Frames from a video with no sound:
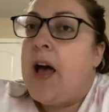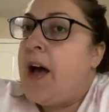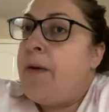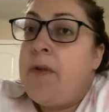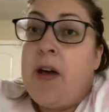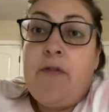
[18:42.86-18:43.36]

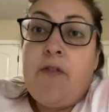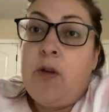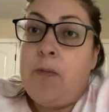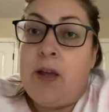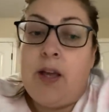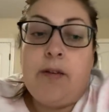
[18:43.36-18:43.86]
I'm not
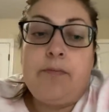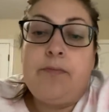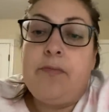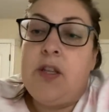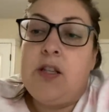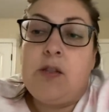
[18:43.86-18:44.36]
filming
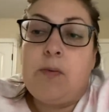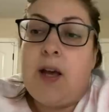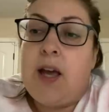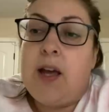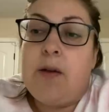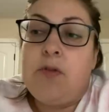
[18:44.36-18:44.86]
this
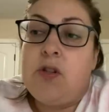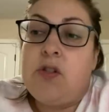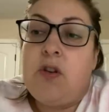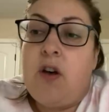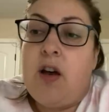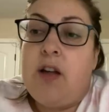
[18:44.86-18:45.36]
way. I'm just
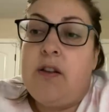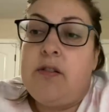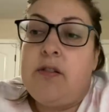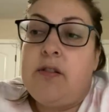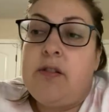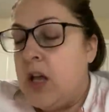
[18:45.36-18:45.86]
not.
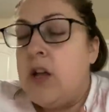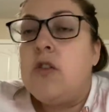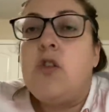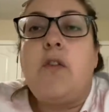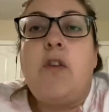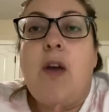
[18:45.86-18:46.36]

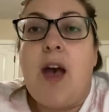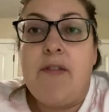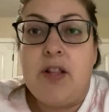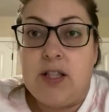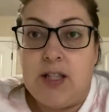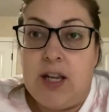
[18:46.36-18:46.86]
So if you
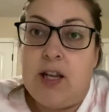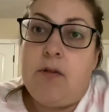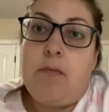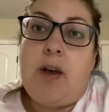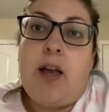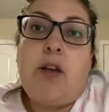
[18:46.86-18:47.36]
haven't
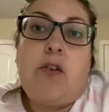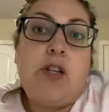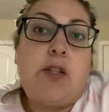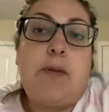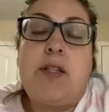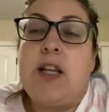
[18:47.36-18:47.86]
seen my
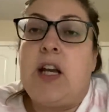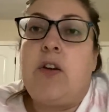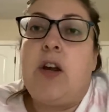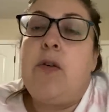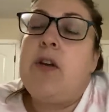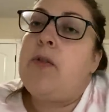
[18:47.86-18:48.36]
Christmas
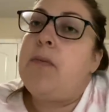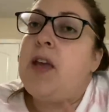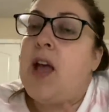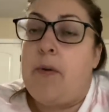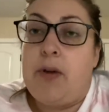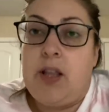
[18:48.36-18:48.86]
Decorate With
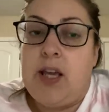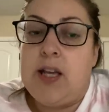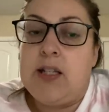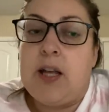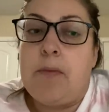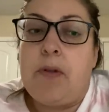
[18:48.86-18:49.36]
Me, I will link
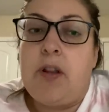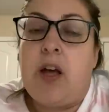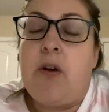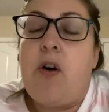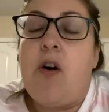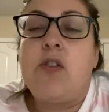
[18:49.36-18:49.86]
it down
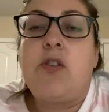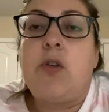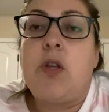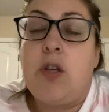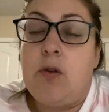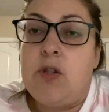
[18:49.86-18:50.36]
below. Also,
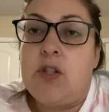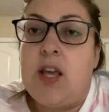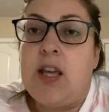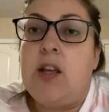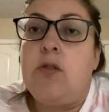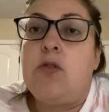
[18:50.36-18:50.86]
huge
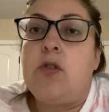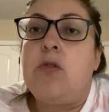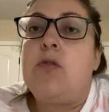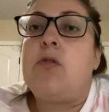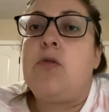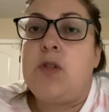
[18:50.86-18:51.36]
thank you to
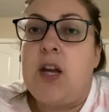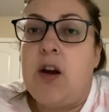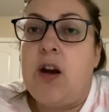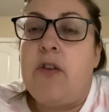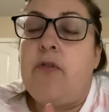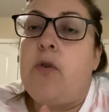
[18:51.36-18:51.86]

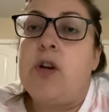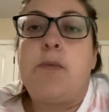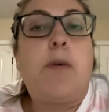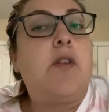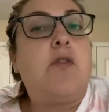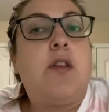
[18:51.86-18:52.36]
Sutera for
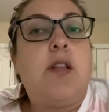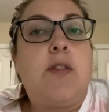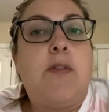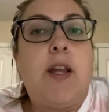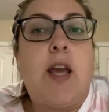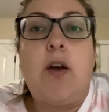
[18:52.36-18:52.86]
sponsoring this
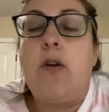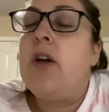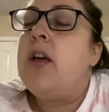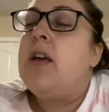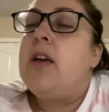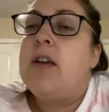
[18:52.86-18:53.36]
video.
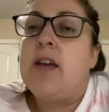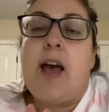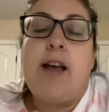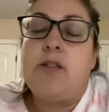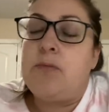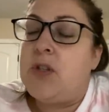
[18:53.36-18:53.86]

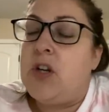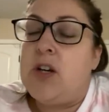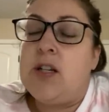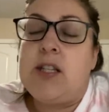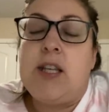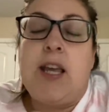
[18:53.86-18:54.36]
Guys, I'm
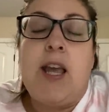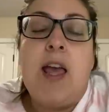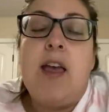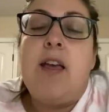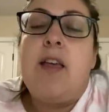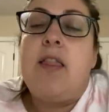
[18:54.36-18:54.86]
seriously,
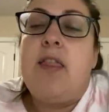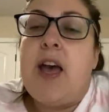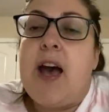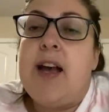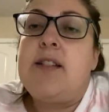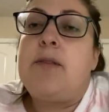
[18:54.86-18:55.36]

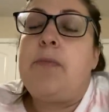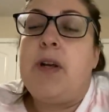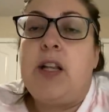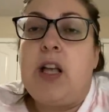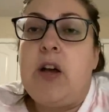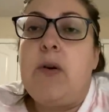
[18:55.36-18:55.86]
that
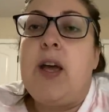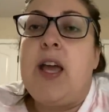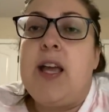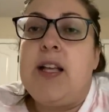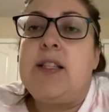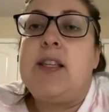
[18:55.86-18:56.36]
pillow
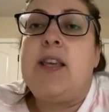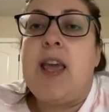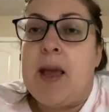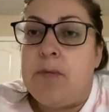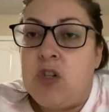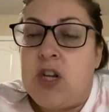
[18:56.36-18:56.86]
is
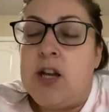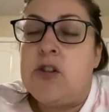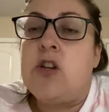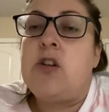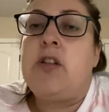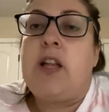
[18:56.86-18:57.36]
game
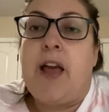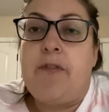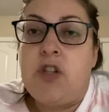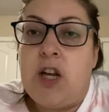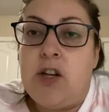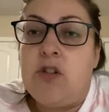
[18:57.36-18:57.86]
changer, life
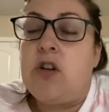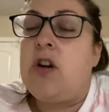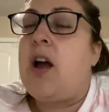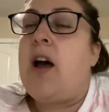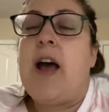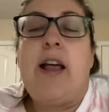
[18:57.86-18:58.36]
changer.
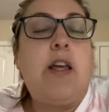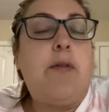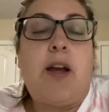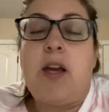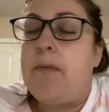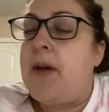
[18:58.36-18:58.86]
Highly
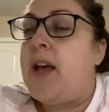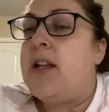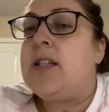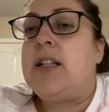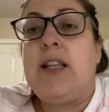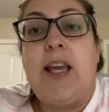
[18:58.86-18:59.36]

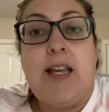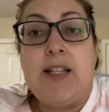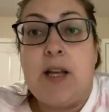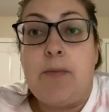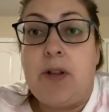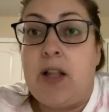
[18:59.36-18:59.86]
recommend. Link it
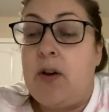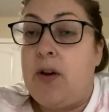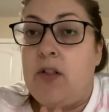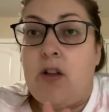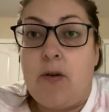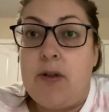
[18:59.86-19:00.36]
down below
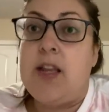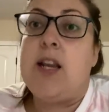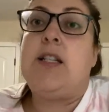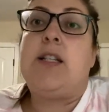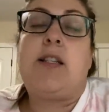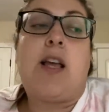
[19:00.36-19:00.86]
along with any
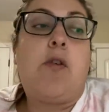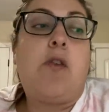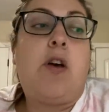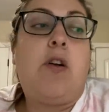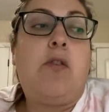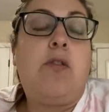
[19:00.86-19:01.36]
discount
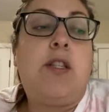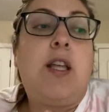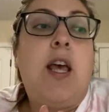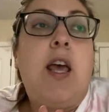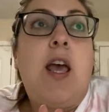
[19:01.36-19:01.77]
codes.